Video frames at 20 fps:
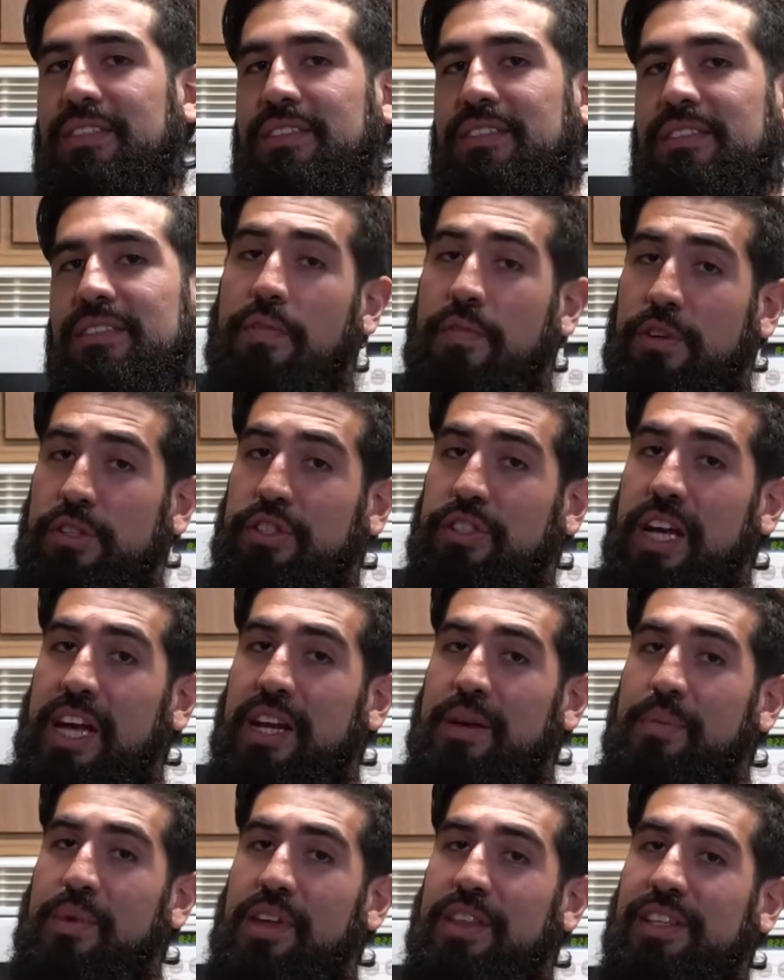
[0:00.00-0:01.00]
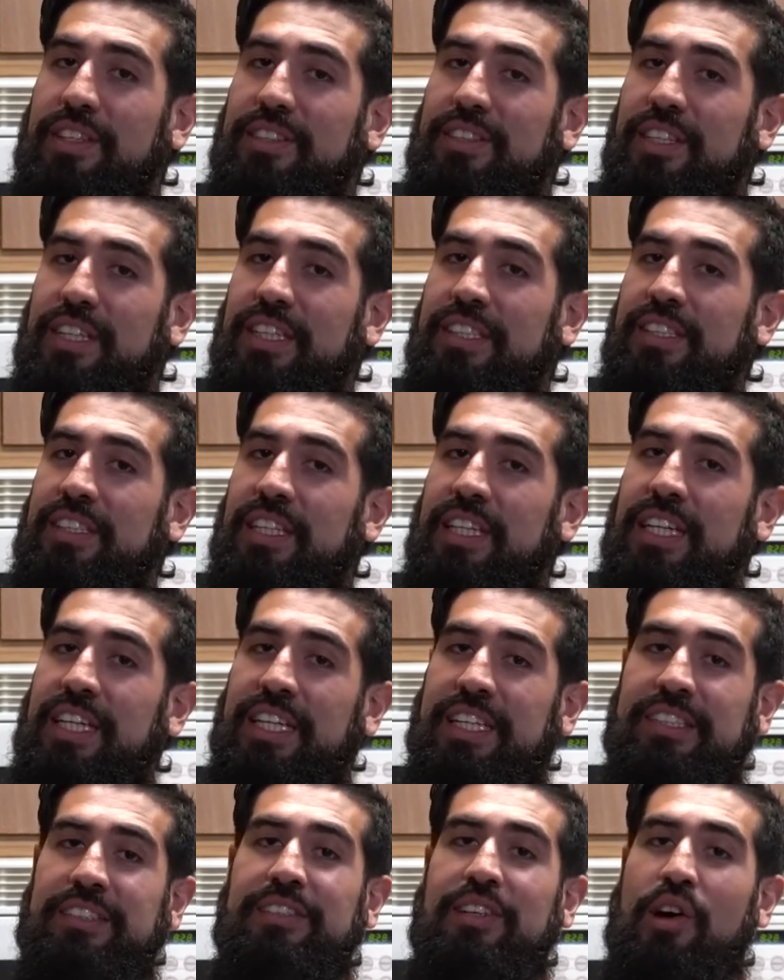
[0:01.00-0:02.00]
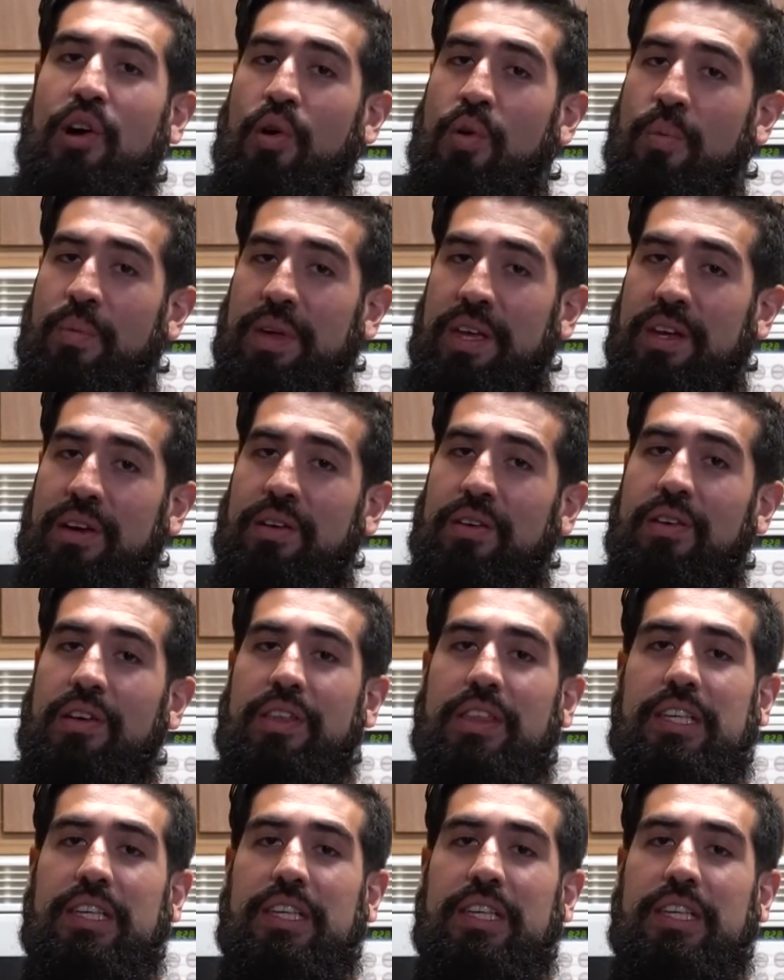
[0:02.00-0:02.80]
The first item on this list is oatmeal.